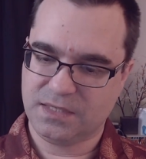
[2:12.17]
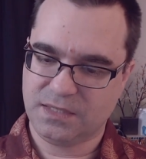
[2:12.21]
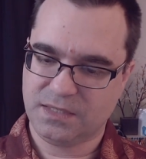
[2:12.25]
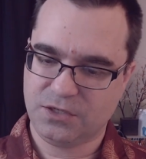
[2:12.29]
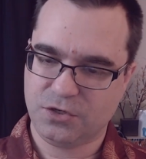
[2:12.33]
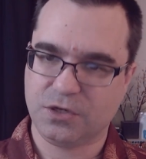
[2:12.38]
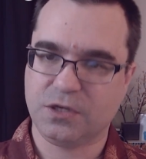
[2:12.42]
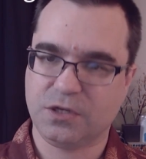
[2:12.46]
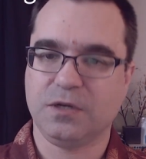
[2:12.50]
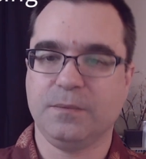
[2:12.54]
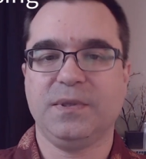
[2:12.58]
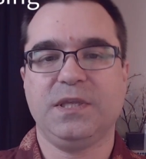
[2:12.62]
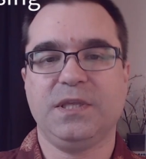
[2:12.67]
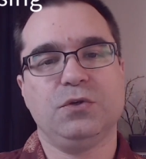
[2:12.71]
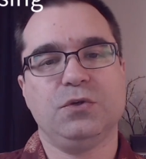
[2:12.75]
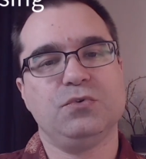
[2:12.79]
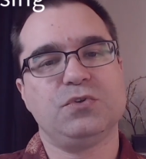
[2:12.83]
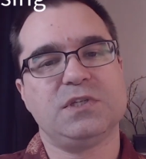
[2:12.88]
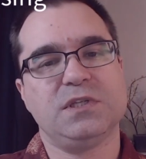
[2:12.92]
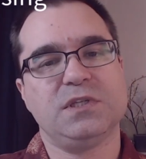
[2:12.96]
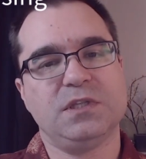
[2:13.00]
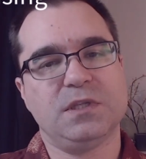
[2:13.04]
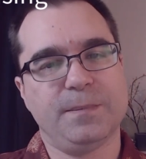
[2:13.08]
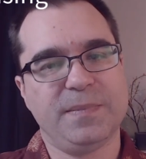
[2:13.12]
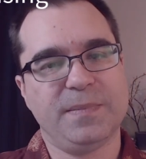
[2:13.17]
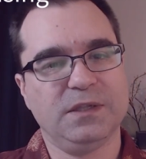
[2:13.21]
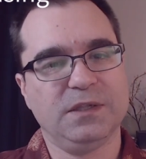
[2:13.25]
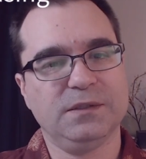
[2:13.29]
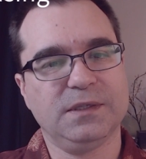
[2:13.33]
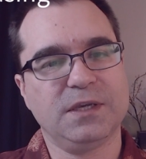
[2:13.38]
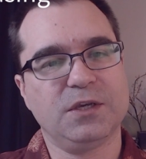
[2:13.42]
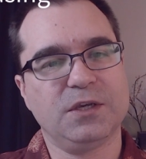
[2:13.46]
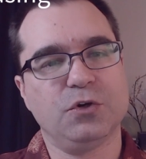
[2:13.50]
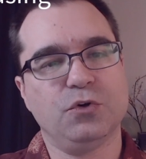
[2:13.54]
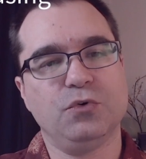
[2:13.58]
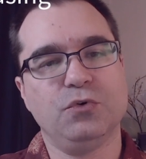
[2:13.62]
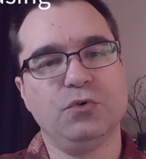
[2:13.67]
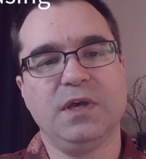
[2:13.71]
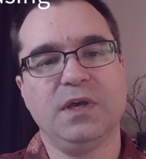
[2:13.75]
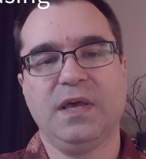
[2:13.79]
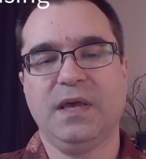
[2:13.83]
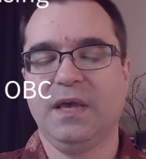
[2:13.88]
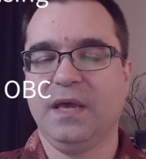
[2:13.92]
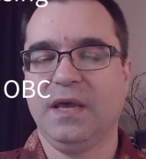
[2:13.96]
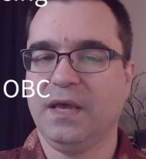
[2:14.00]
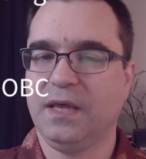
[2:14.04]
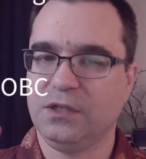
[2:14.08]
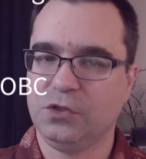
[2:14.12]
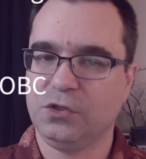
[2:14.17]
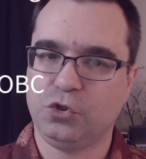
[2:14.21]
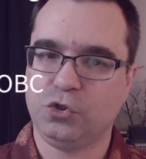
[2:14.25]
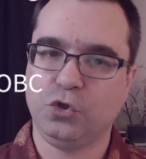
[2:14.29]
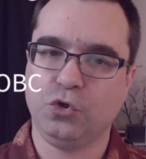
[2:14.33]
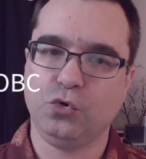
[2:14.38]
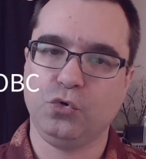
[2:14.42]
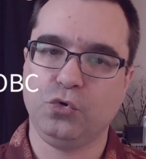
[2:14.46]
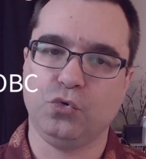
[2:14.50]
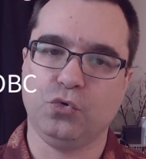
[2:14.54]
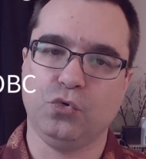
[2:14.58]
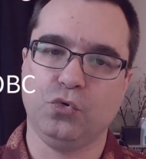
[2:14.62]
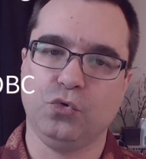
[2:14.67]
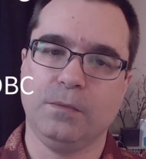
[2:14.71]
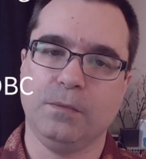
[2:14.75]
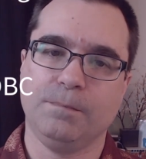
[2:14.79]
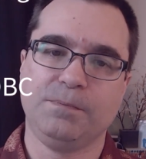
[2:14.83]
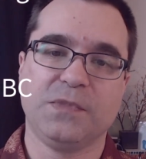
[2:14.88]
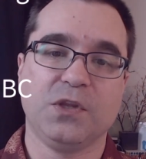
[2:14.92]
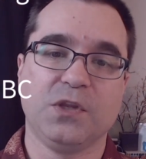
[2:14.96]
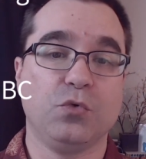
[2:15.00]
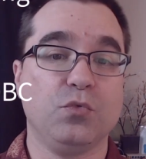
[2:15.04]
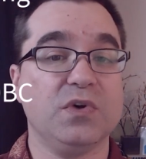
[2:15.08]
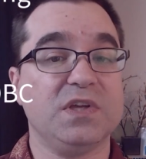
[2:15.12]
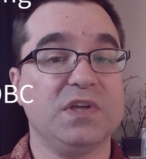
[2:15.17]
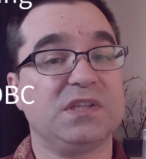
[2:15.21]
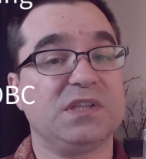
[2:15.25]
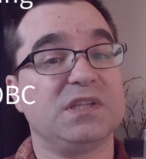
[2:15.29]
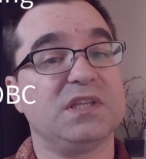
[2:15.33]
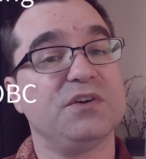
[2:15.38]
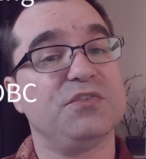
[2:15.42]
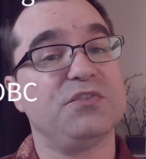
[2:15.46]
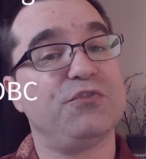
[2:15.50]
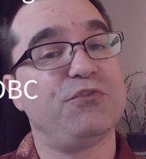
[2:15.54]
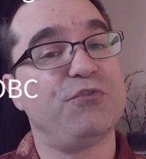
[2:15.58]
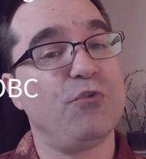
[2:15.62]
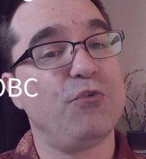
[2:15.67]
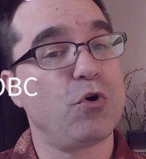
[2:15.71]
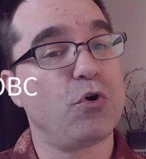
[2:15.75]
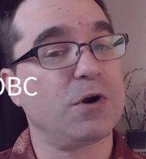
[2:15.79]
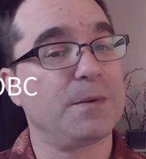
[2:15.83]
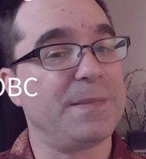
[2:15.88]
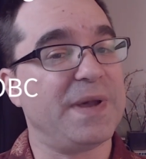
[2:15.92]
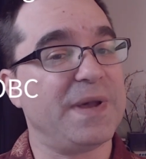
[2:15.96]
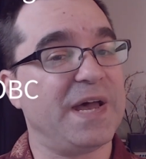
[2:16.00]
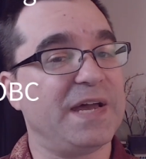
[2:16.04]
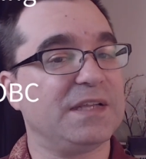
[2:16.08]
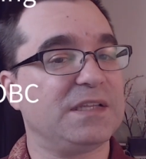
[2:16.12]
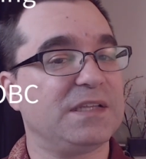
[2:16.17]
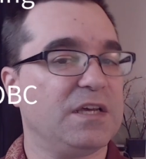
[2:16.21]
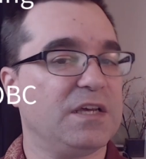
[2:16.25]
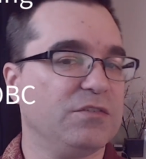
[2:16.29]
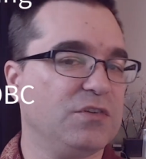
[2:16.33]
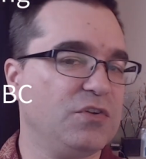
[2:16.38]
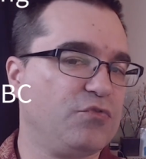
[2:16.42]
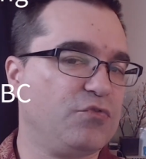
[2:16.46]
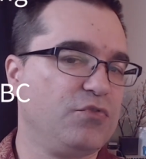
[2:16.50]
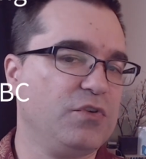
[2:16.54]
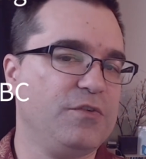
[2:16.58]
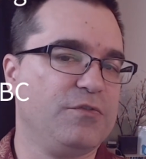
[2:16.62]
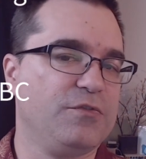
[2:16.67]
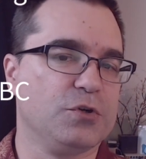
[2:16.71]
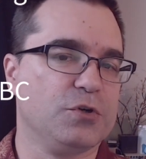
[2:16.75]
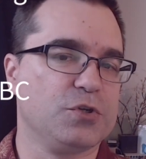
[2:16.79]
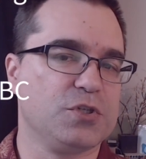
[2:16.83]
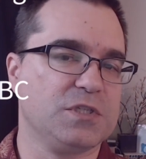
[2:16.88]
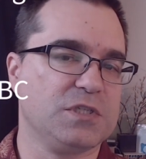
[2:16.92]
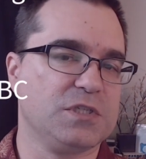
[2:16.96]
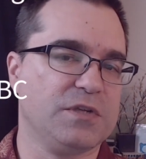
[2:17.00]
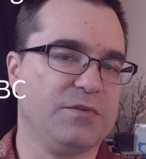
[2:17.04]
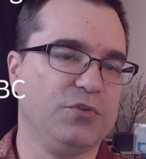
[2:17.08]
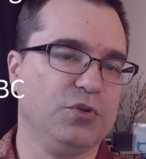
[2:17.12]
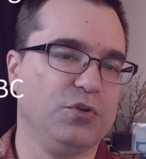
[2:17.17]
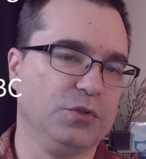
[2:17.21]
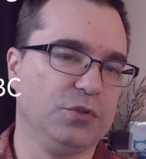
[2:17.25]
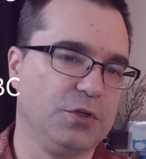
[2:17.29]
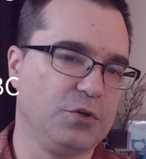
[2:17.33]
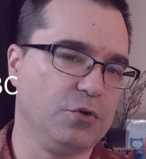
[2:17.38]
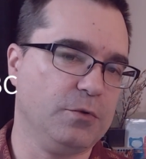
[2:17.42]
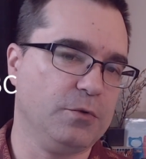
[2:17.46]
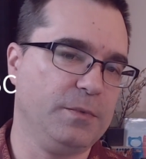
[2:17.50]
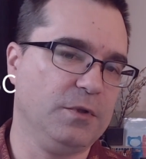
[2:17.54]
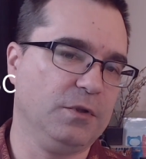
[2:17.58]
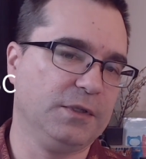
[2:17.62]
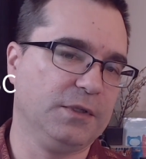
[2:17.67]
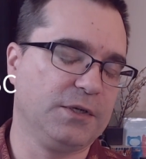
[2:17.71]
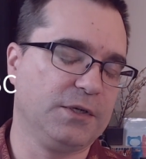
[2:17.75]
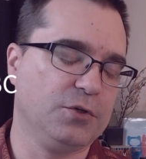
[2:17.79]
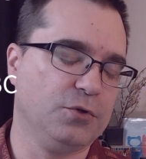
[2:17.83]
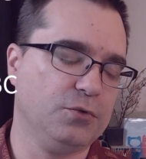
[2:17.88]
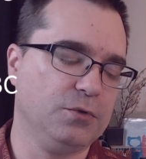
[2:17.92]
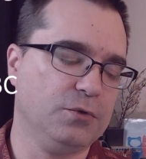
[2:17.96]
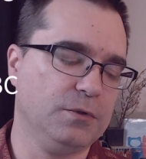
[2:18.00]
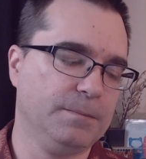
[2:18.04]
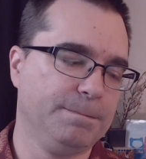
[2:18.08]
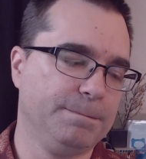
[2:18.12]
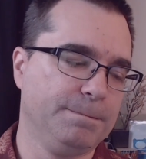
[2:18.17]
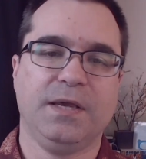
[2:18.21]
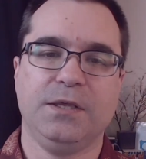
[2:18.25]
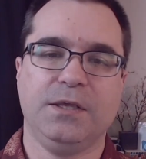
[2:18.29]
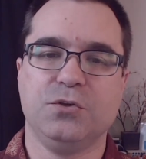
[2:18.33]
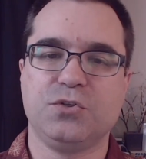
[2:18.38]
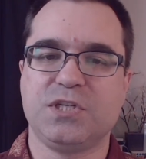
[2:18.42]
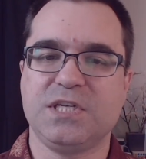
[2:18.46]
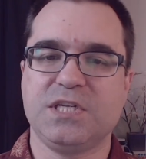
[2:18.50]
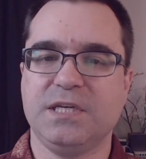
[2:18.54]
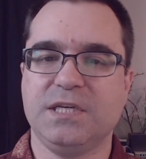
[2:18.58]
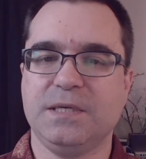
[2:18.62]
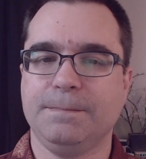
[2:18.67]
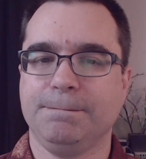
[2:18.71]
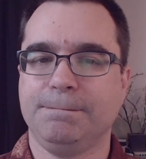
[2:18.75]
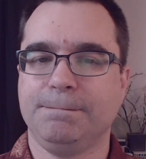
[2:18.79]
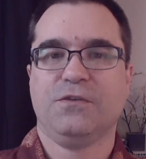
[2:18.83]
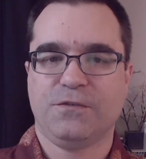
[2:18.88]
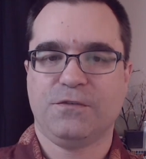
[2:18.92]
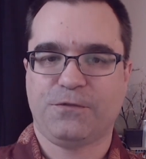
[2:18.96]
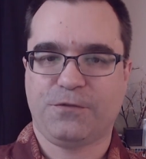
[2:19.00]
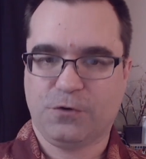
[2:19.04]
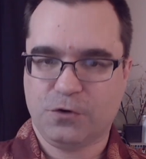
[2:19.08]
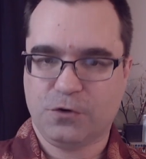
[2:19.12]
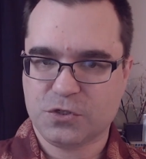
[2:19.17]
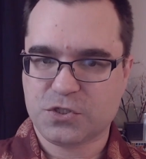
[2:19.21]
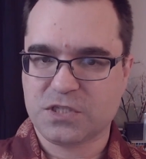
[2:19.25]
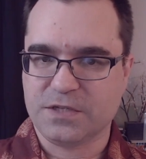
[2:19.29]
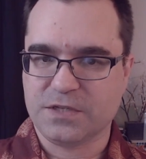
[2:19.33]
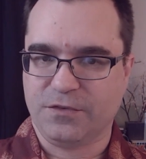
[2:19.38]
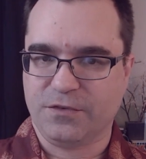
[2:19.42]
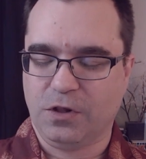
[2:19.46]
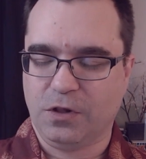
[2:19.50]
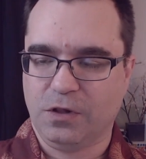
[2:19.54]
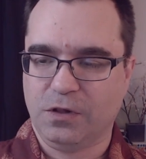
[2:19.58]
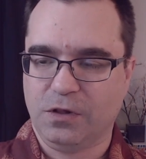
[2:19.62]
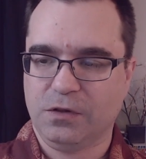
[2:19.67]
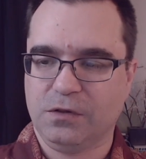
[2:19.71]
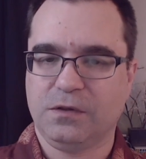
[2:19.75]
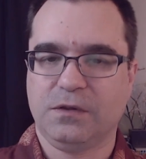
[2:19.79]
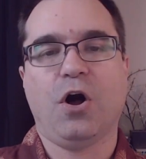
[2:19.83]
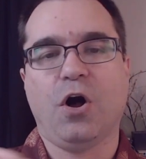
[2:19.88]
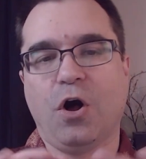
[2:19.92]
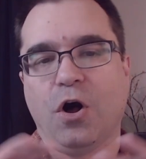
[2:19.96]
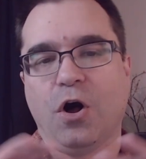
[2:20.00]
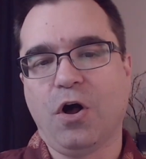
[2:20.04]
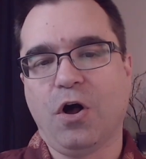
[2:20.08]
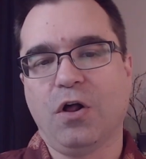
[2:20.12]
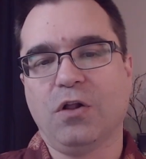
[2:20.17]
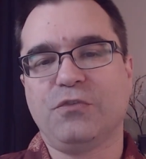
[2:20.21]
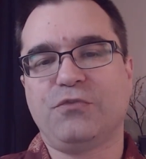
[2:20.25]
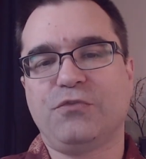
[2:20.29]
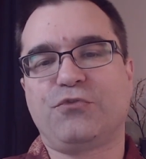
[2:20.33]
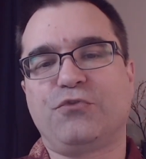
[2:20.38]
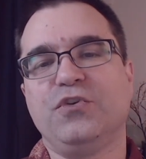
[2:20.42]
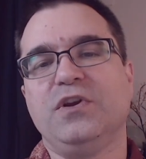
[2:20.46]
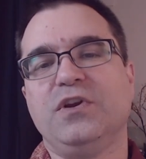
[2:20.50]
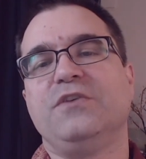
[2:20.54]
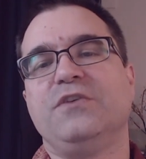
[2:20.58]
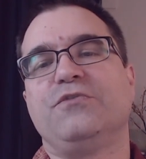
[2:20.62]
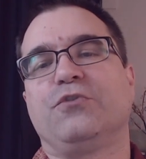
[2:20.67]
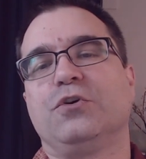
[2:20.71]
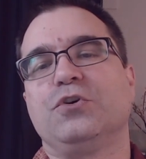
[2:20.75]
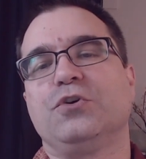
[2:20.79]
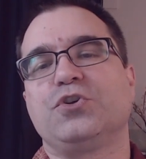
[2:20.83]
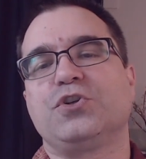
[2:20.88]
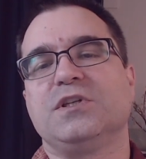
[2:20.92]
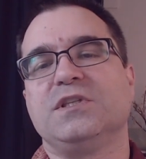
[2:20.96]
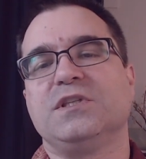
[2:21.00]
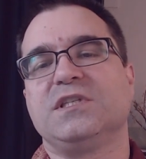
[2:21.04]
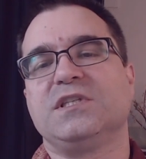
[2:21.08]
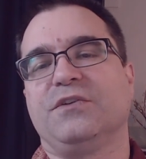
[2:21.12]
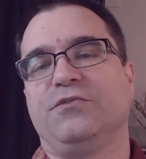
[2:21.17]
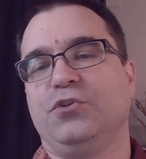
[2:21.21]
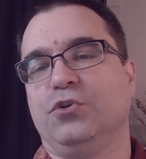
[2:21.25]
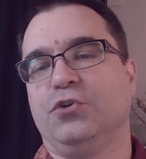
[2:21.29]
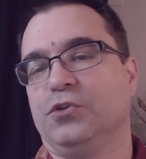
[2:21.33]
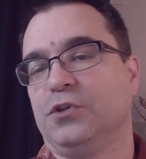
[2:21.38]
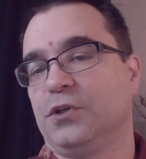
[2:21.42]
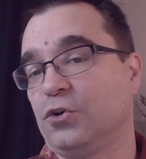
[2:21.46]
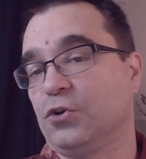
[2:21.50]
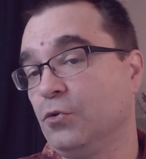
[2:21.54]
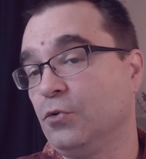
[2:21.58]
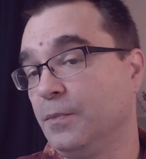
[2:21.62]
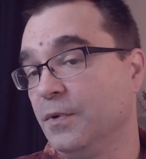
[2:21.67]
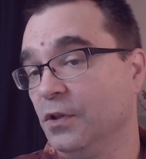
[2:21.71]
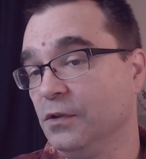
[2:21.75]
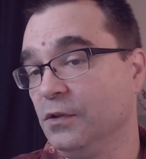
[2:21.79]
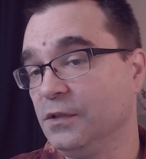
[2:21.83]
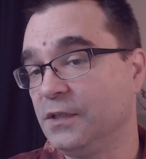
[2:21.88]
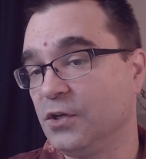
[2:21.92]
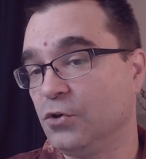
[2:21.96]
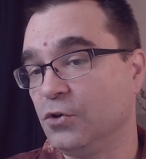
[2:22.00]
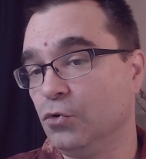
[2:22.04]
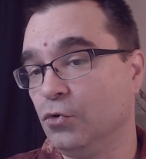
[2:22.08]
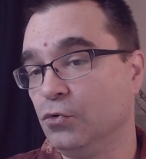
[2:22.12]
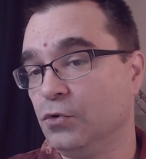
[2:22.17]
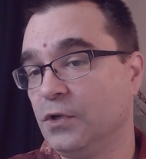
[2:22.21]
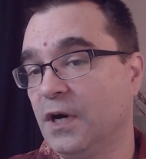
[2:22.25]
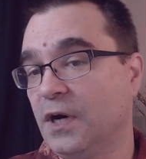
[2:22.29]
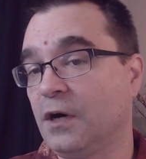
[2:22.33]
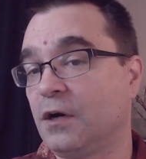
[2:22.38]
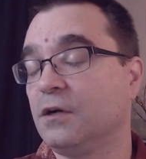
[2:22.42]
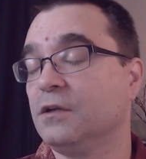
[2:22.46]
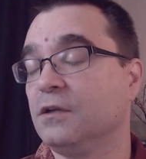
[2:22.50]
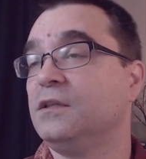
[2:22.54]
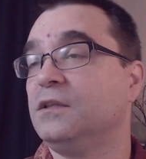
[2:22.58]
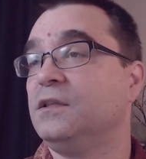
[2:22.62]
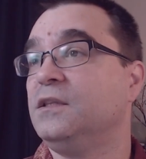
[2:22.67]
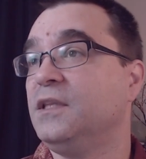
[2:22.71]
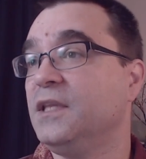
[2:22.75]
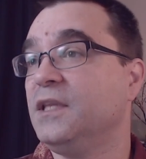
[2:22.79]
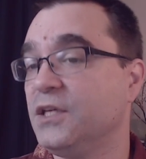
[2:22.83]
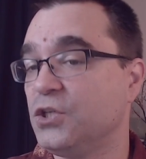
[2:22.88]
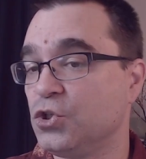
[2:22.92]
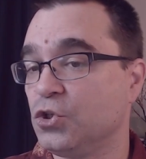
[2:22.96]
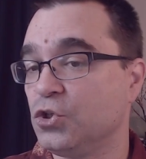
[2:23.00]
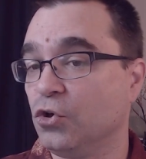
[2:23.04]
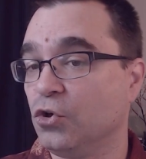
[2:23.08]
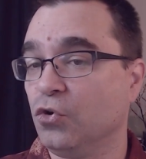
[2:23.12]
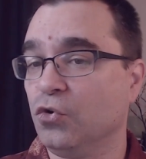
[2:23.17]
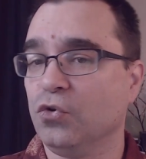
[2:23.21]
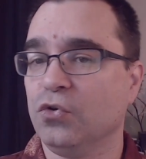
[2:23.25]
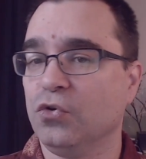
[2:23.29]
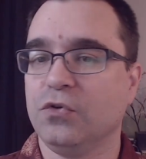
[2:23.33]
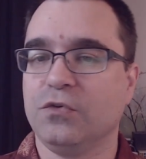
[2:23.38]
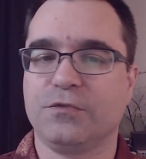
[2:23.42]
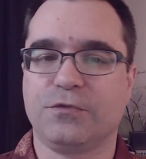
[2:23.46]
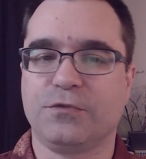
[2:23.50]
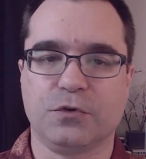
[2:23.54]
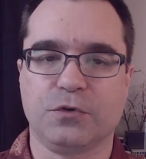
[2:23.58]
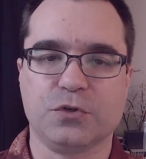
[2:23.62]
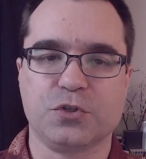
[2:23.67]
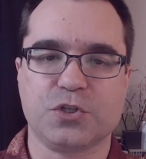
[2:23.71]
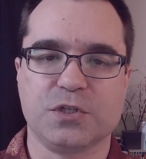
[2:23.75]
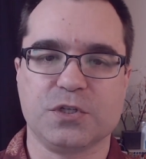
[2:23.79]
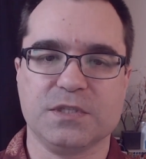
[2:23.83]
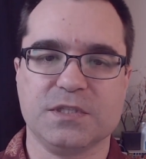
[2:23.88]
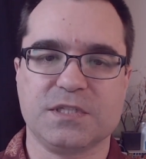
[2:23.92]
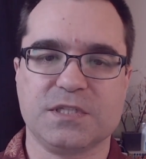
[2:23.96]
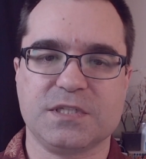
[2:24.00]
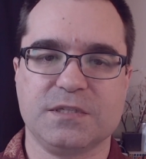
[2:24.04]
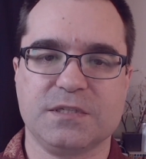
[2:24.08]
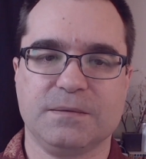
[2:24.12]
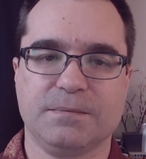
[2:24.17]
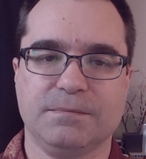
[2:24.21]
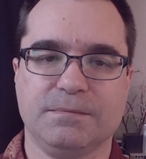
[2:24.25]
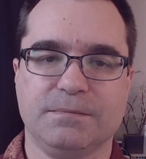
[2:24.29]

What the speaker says: you're going to be using the building code, and two, with the format of the free versions of the Ontario Building Code. You see, first of all free versions of the Ontario Building Code are digital versions.